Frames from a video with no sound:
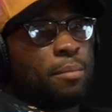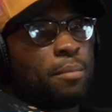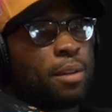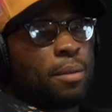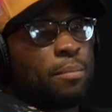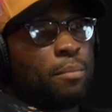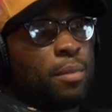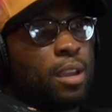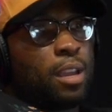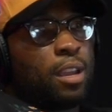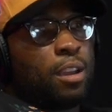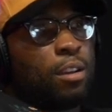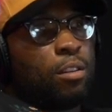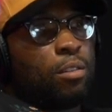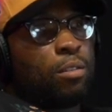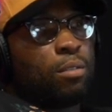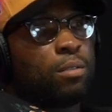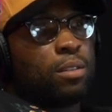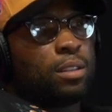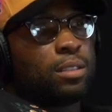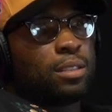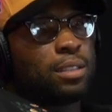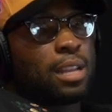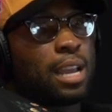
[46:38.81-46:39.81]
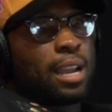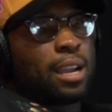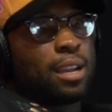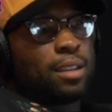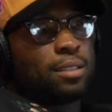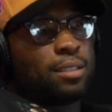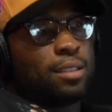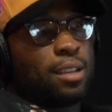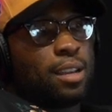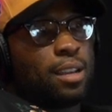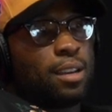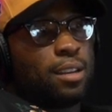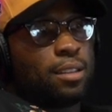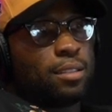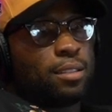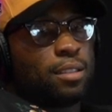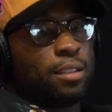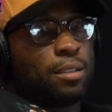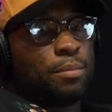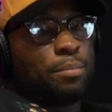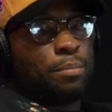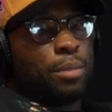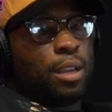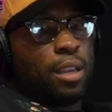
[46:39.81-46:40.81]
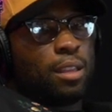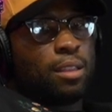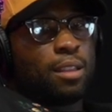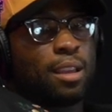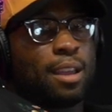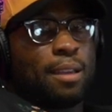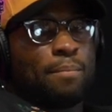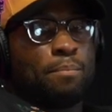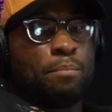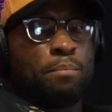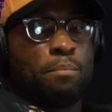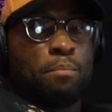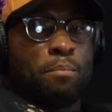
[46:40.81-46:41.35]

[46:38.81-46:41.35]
my main goal is, like I said, is to be that